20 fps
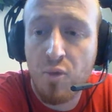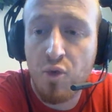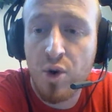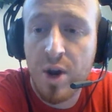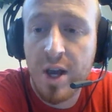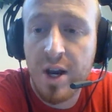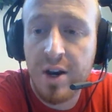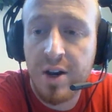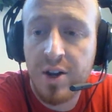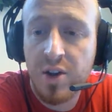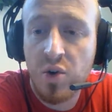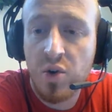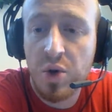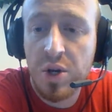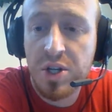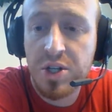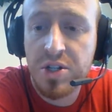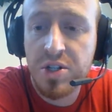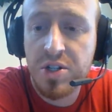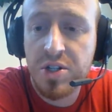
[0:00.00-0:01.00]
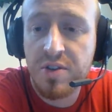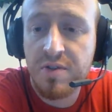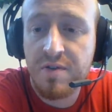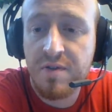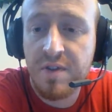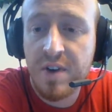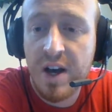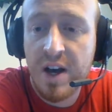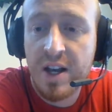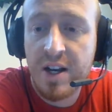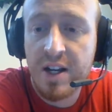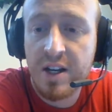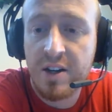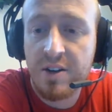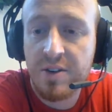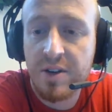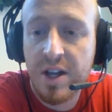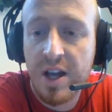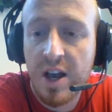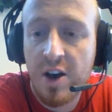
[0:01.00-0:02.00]
Write an equation to find
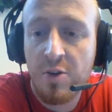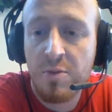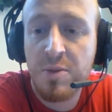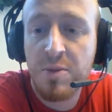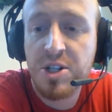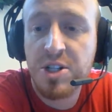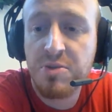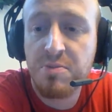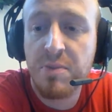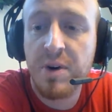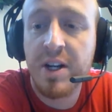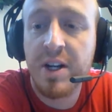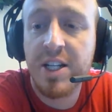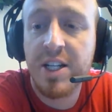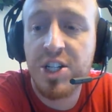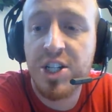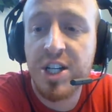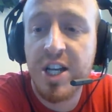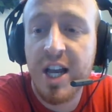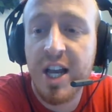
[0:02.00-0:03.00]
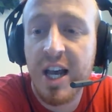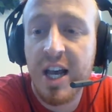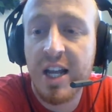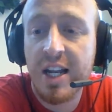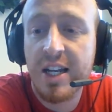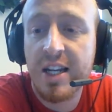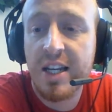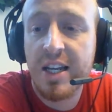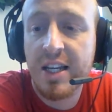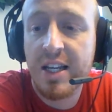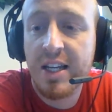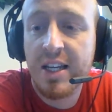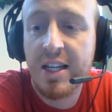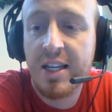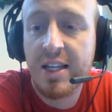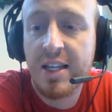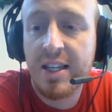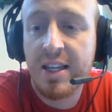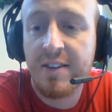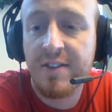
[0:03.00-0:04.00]
out how much money she had
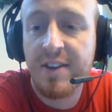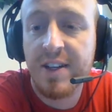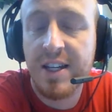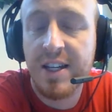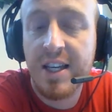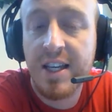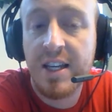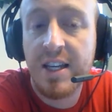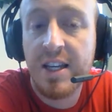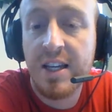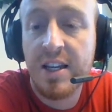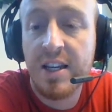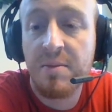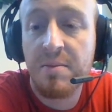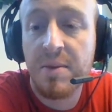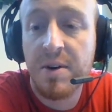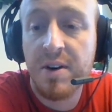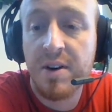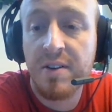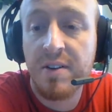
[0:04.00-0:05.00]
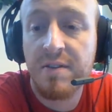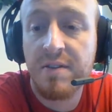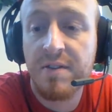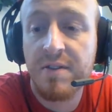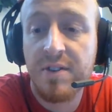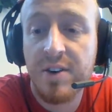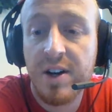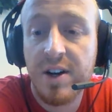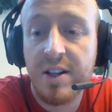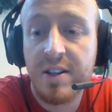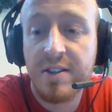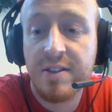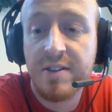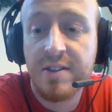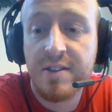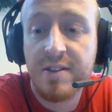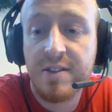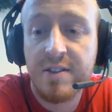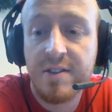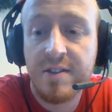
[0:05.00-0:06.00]
given any number of
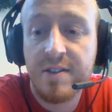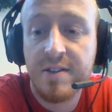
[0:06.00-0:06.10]
friends.